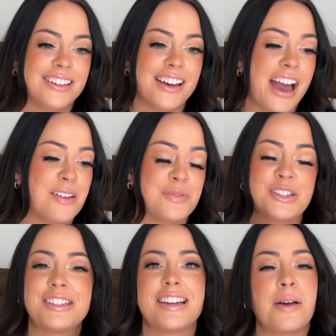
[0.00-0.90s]
I'm
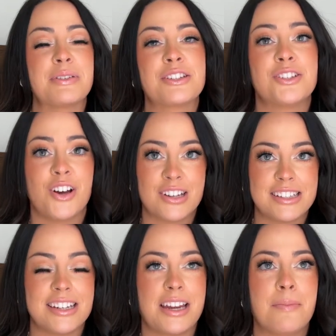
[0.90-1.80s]
just, I'm
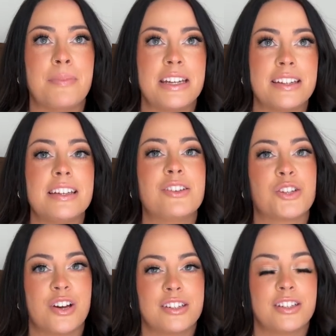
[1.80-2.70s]
exhausted. I'm mentally
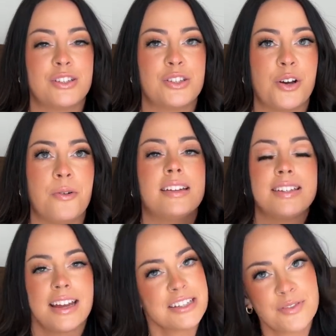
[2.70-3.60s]
exhausted. So
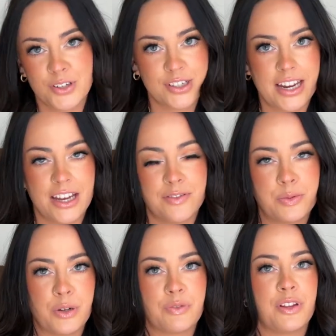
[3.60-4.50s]
today is the first day of
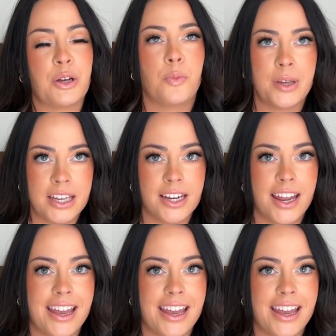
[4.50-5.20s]
Spring Flingoween,